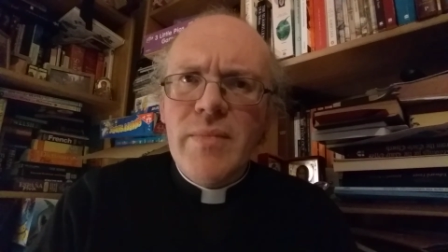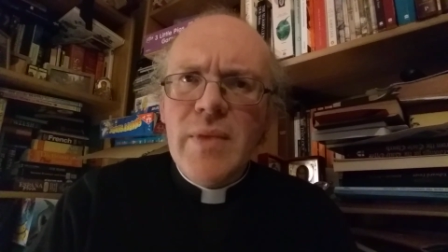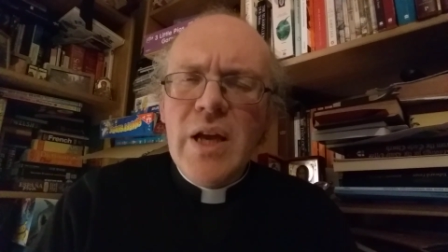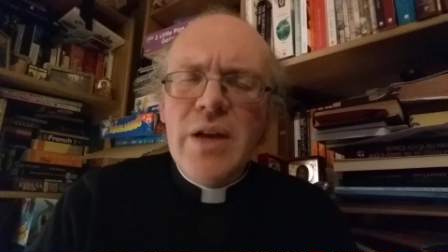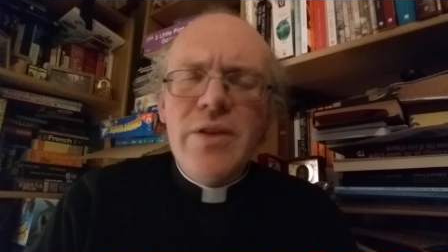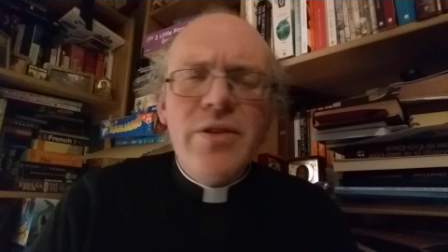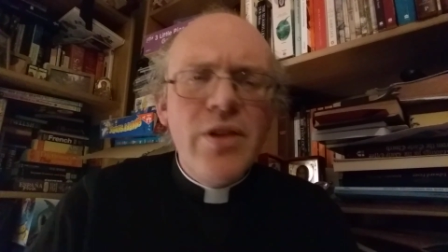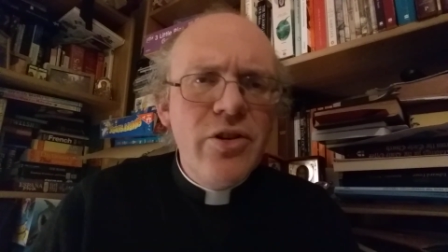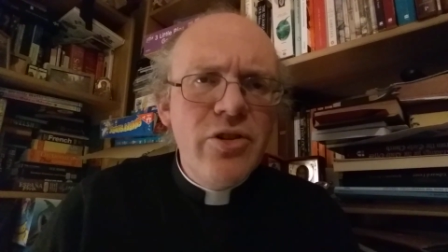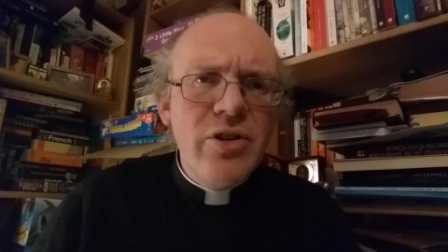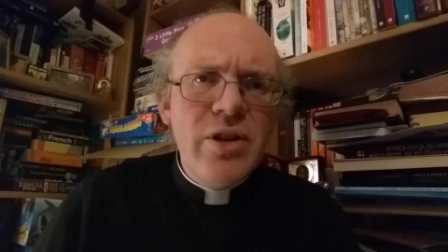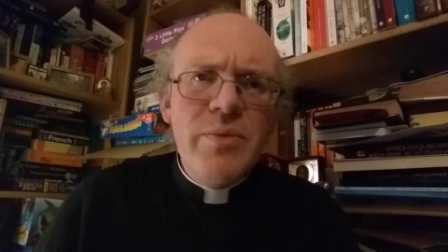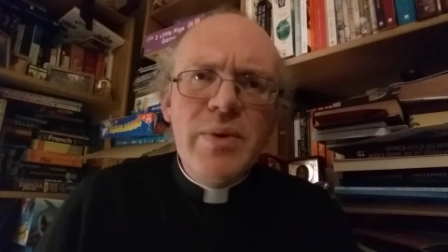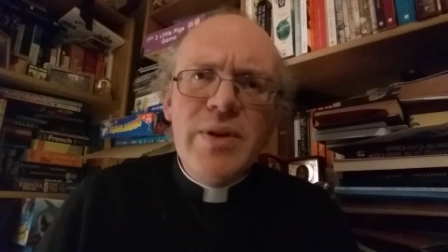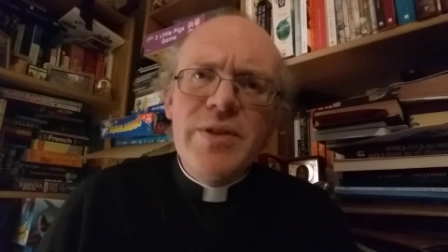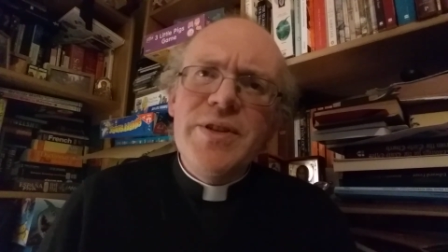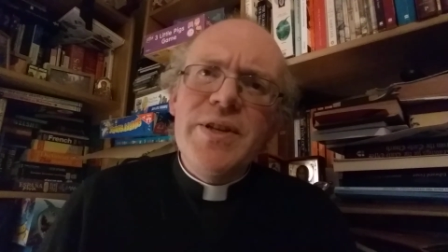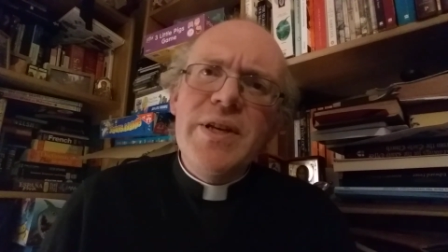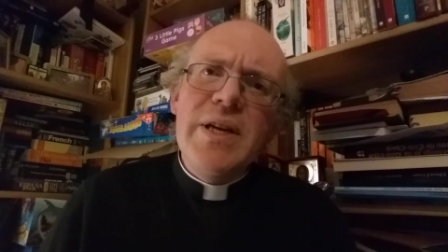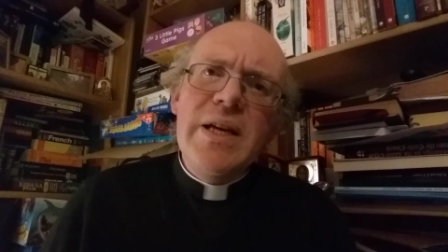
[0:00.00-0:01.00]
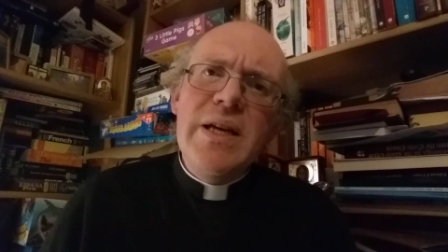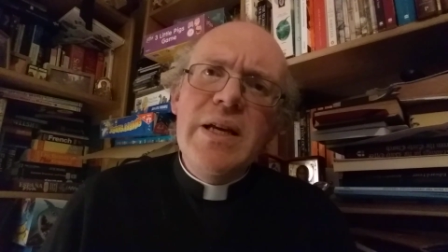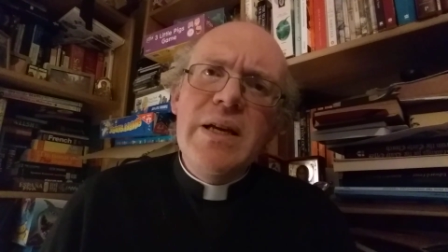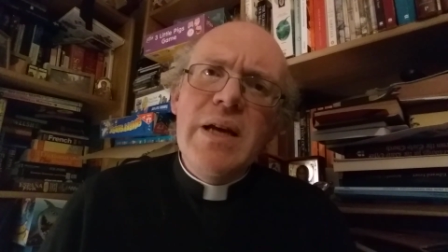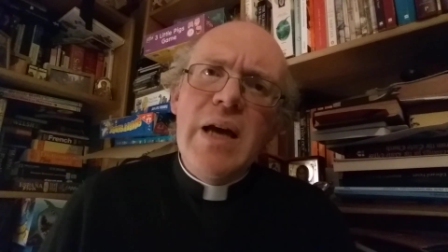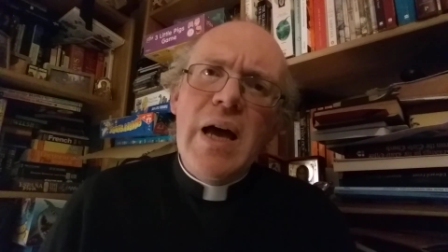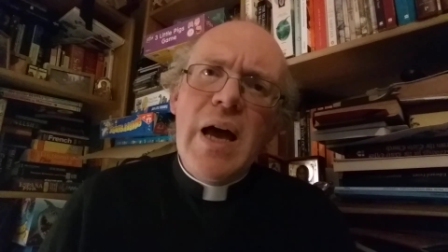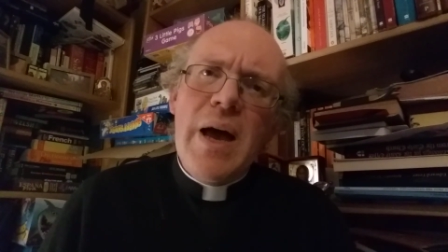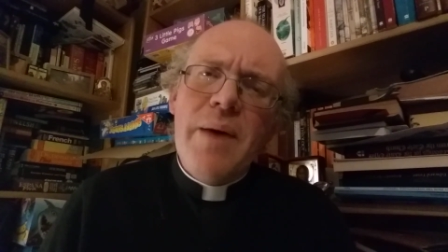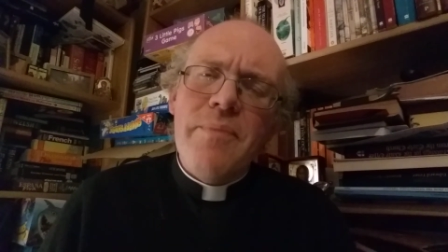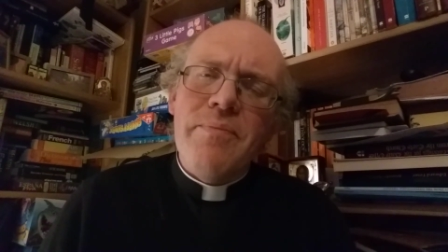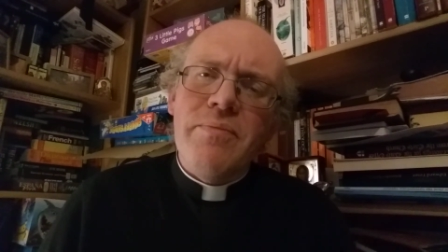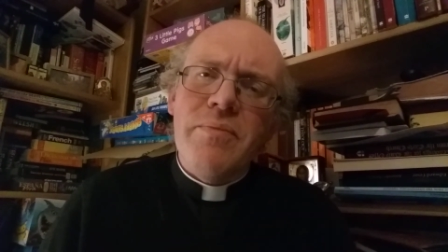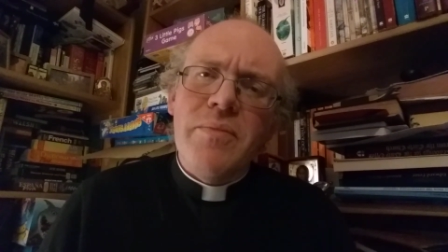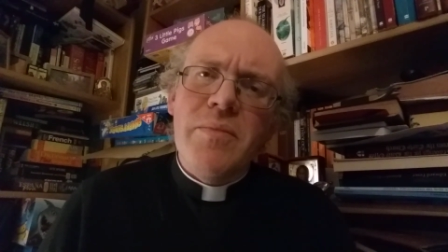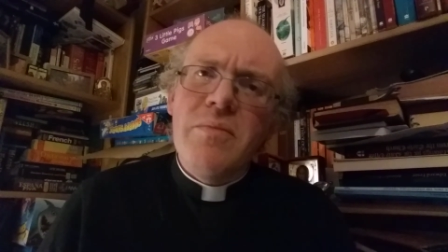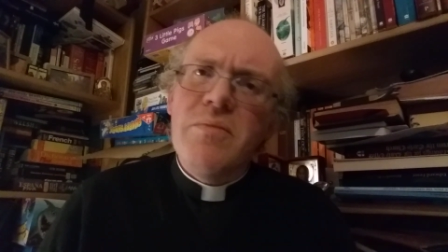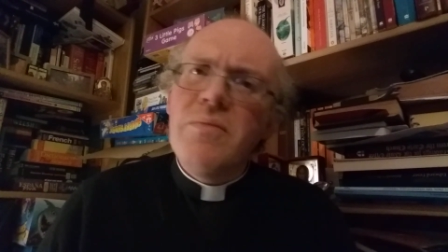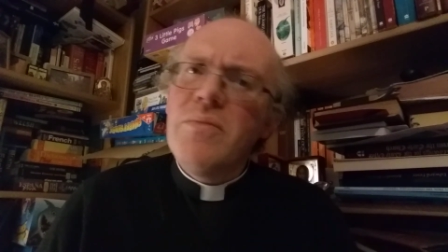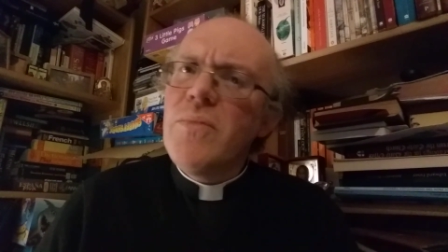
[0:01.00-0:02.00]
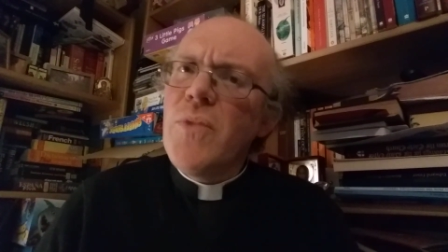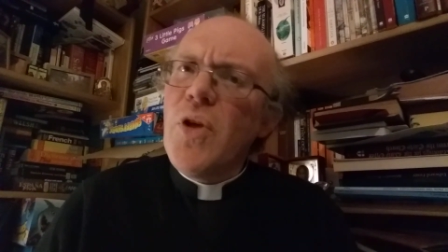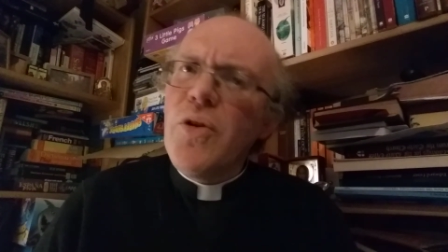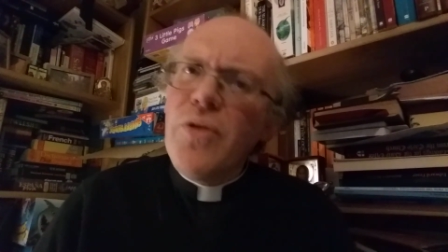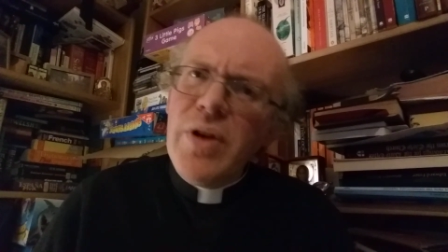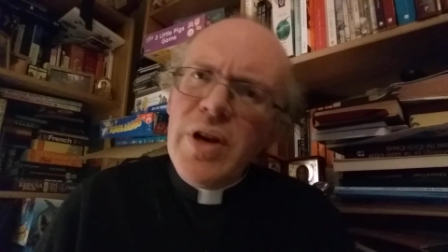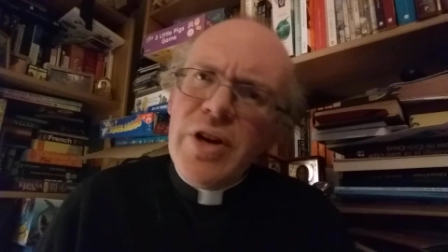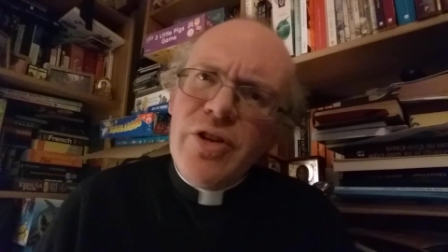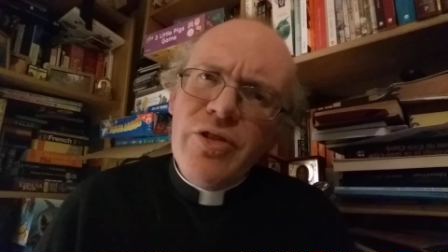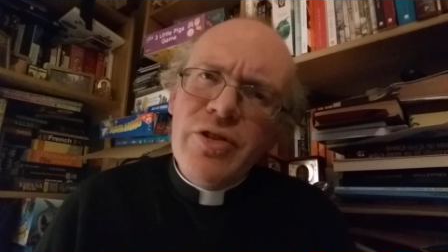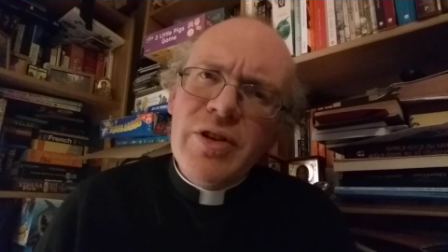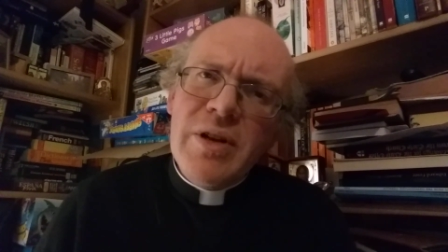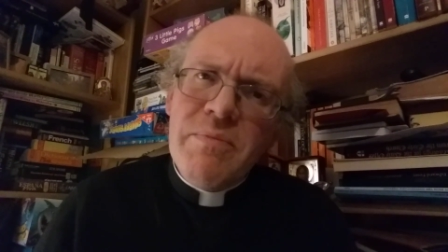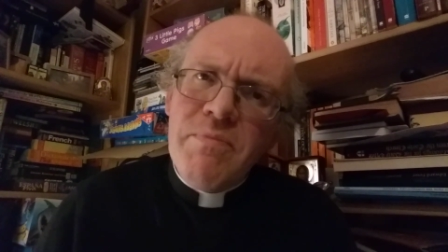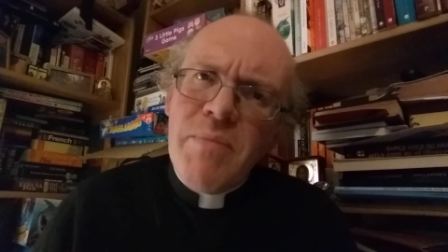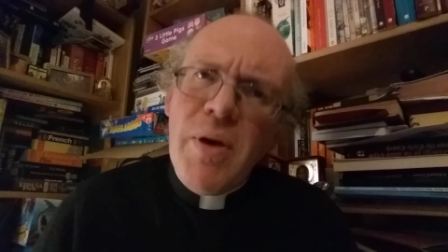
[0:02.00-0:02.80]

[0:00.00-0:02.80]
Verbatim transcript: Essentially, we see um, not only just